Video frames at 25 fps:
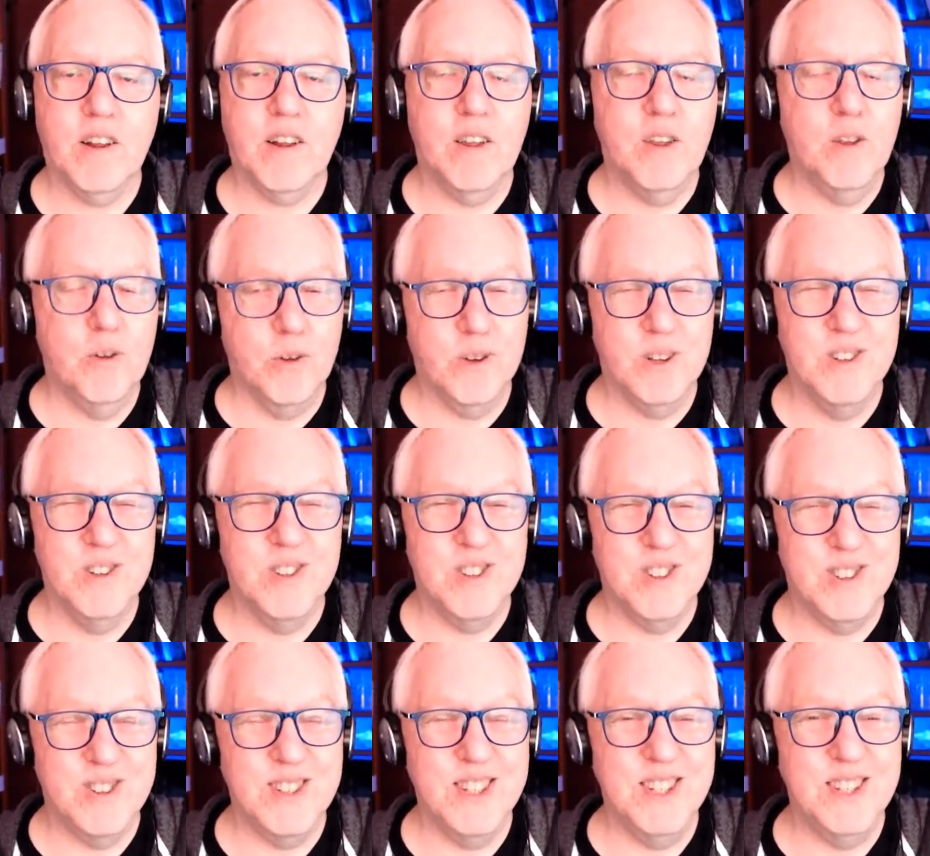You can
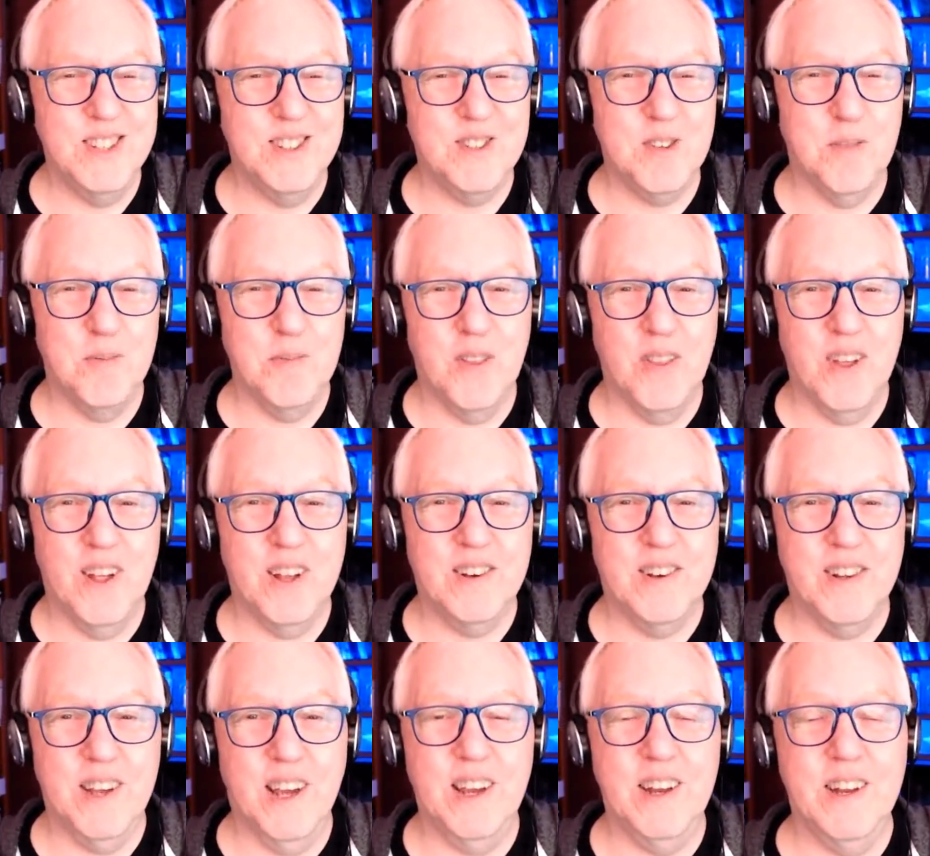see some of that
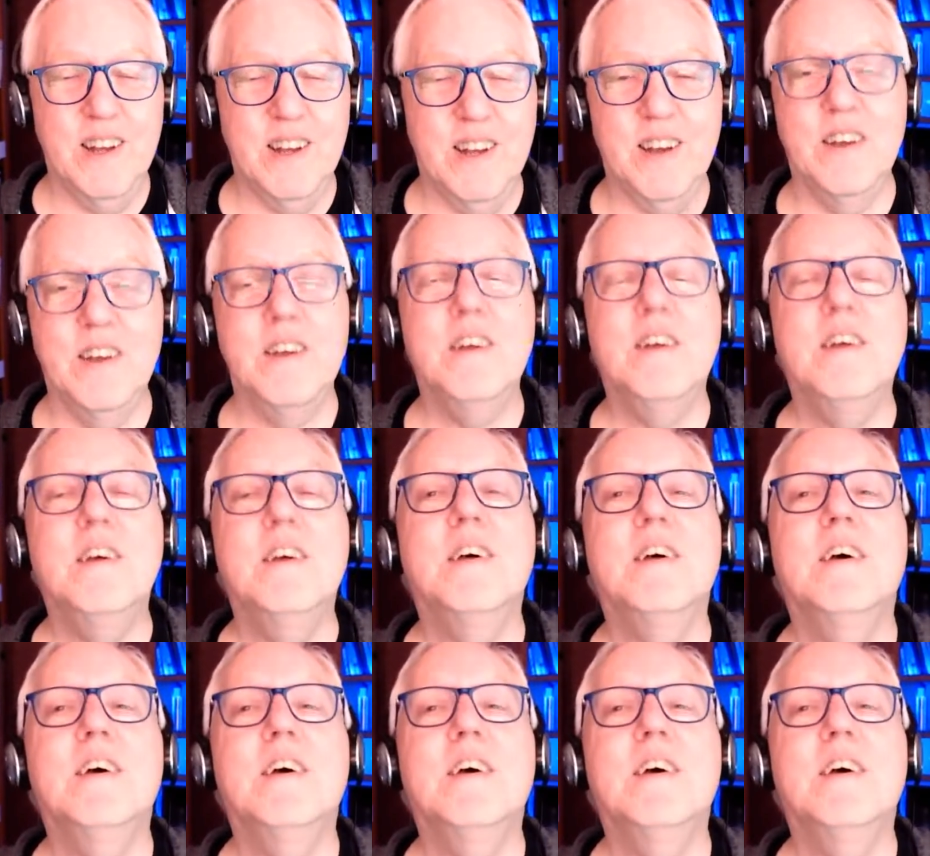data